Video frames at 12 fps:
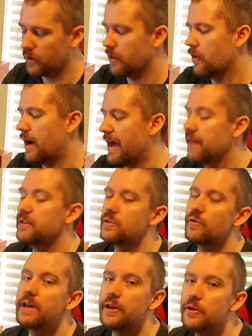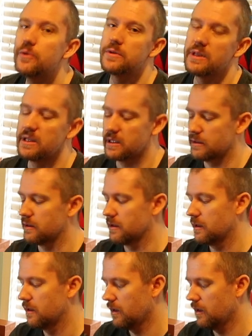although I haven't really used it in